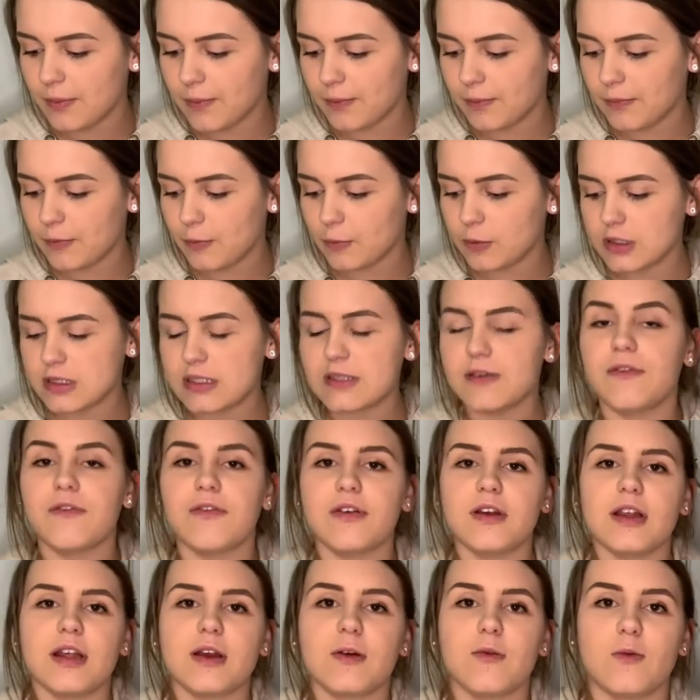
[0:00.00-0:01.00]
was
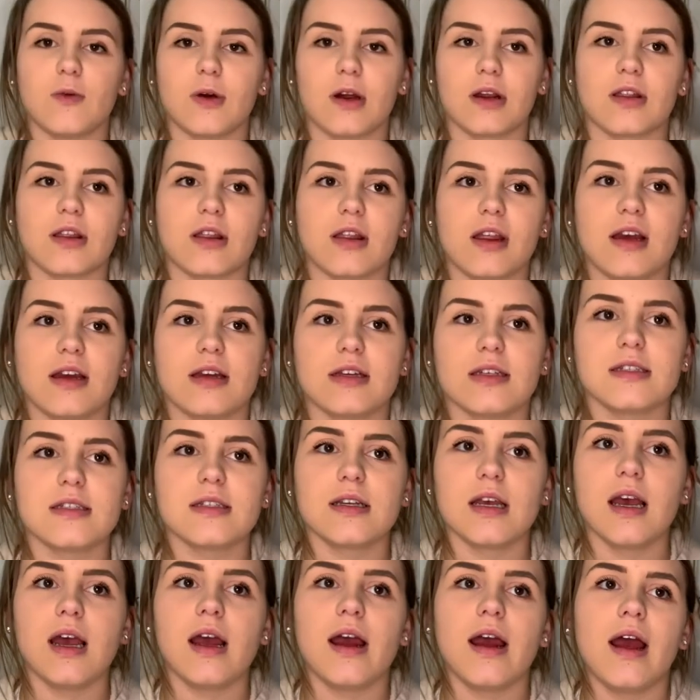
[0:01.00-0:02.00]
feeling
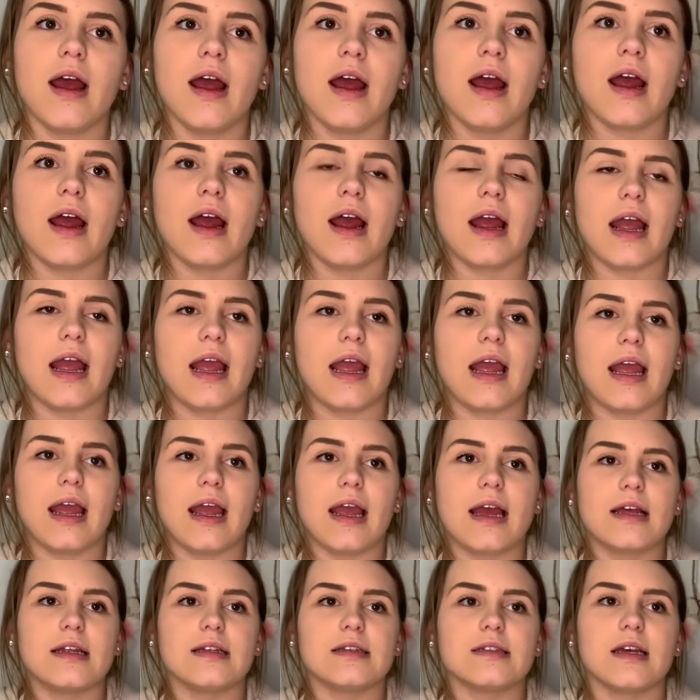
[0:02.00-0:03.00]
worthless,
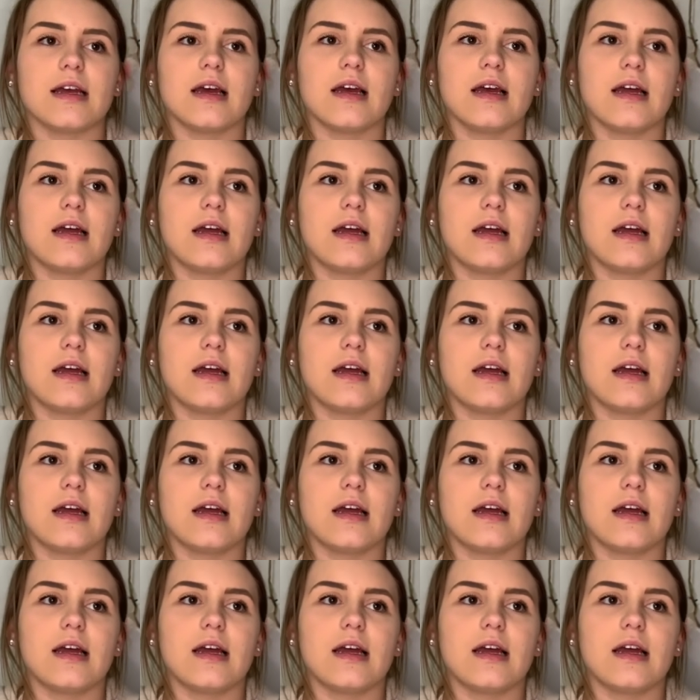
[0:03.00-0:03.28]
and